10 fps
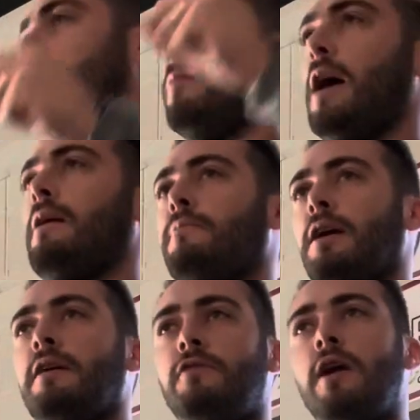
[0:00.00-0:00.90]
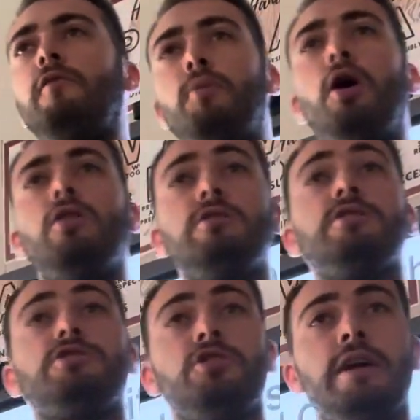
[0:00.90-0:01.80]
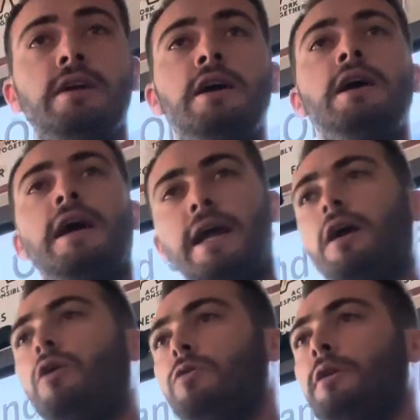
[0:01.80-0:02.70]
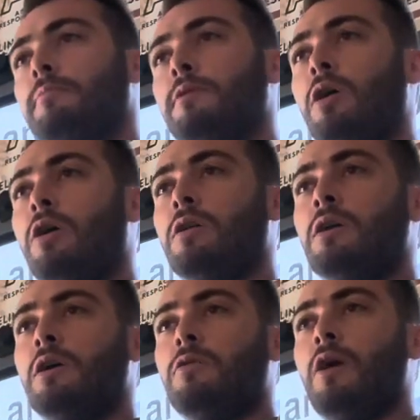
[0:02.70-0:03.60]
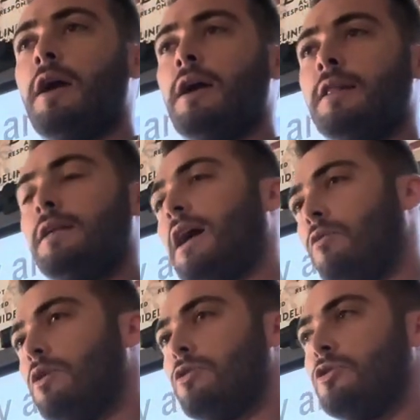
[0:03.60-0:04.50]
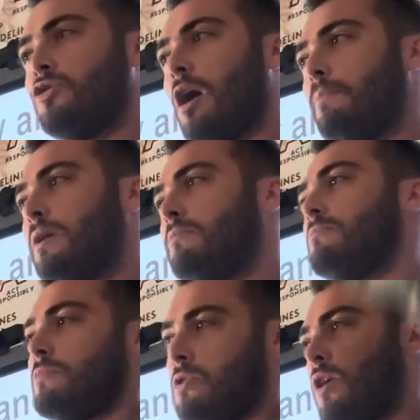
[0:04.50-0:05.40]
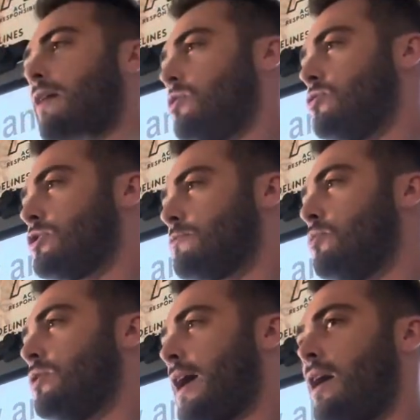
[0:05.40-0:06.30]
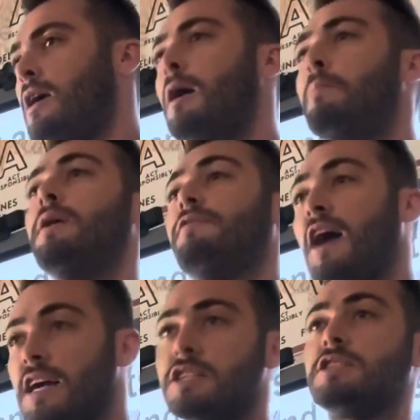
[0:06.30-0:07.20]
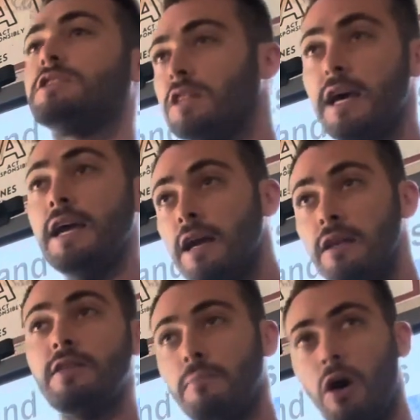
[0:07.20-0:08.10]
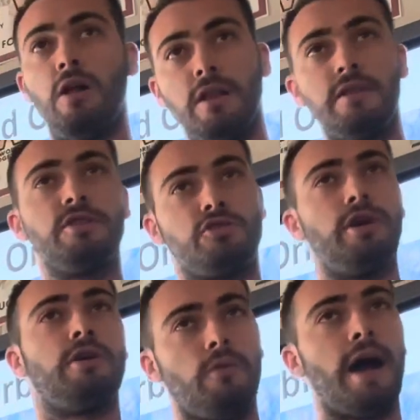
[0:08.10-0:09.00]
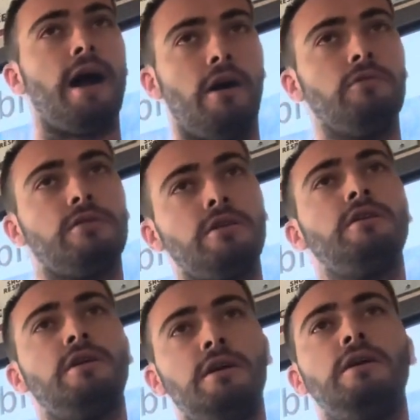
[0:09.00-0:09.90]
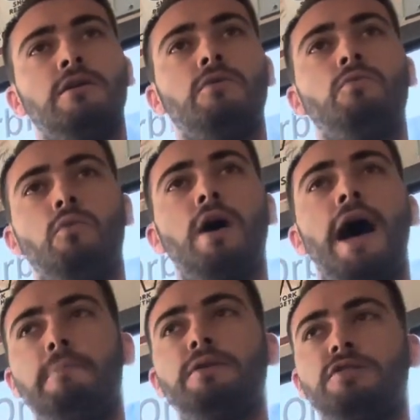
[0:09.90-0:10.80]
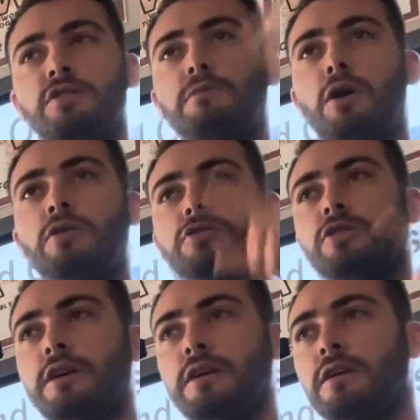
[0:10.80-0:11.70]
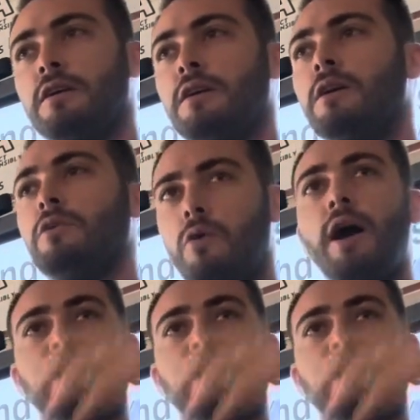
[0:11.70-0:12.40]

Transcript: the back, but if you have a ball on a string and I hold up the ball, right, and then I were to drop it, Gravity would just pull it down. But if I sling the ball and the string around, what happens to the ball and the string? Right,